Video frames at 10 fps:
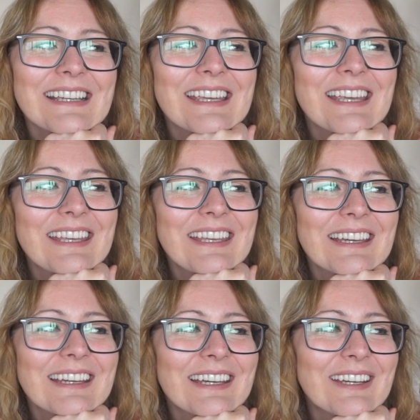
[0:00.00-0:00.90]

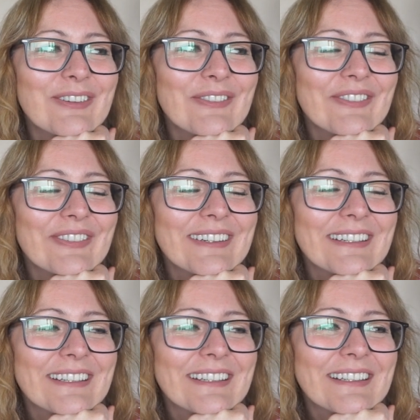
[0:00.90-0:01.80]
He, um,
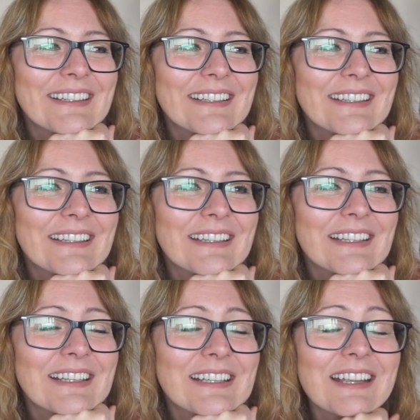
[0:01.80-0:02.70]

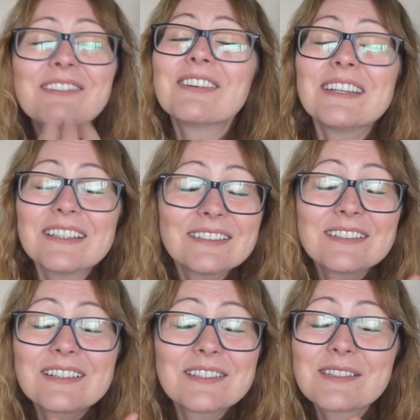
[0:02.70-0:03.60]
Anyway,
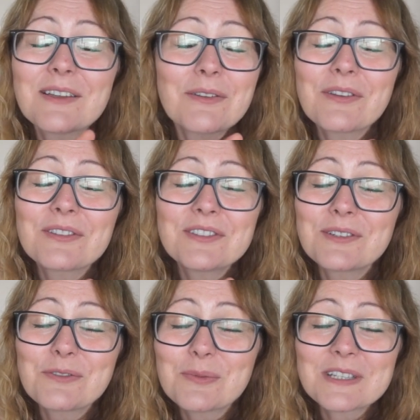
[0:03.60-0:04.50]
it's not nothing to
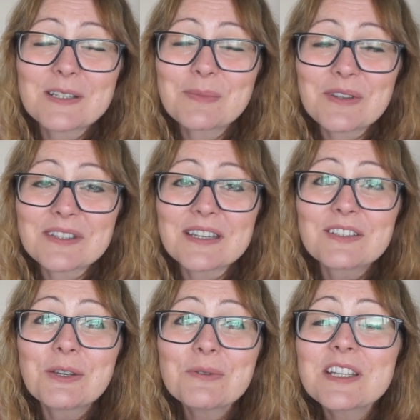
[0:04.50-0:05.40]
do with my dad's birthday.
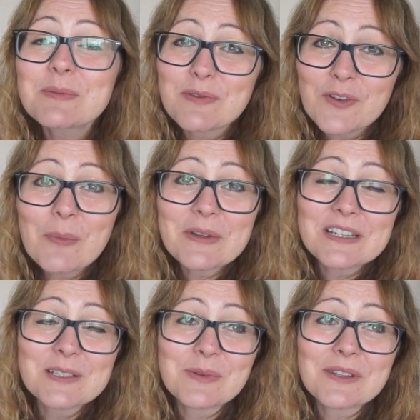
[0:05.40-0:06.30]
Two days before my
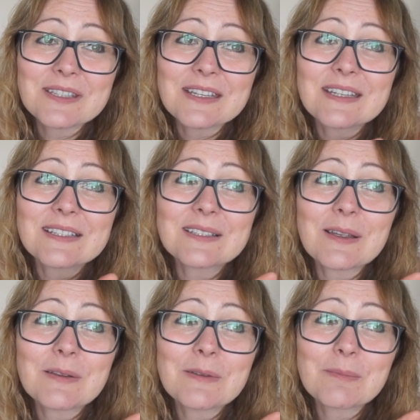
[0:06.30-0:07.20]
dad's birthday is
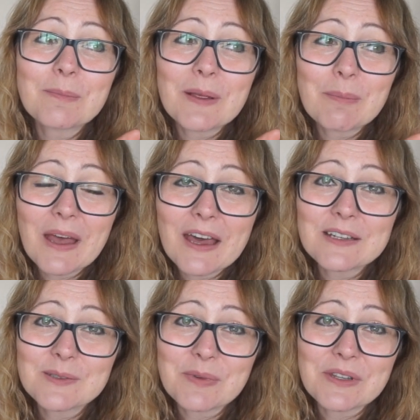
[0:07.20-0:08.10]
my
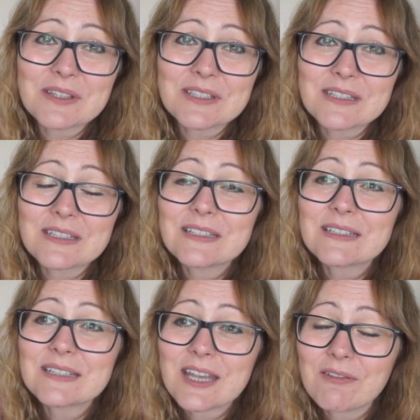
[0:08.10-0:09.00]
partner's birthday,
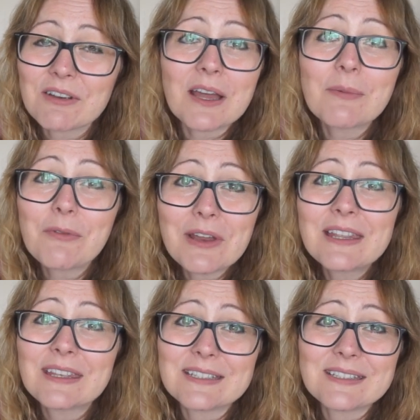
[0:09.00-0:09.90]
Terry. I'm
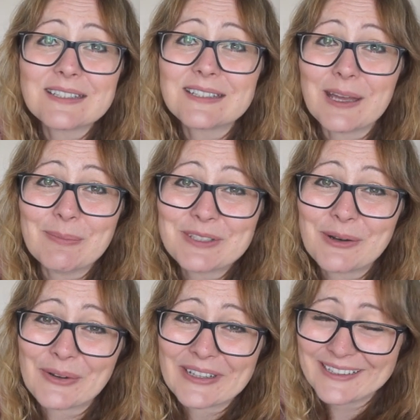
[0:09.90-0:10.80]
really giddy today, I'm
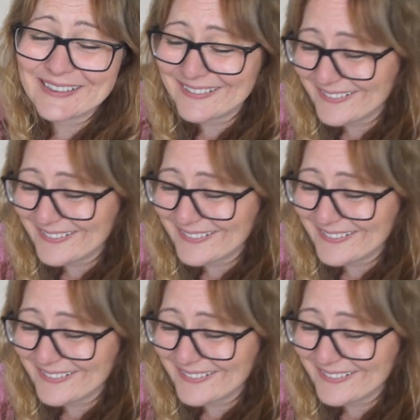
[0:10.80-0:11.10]
sorry.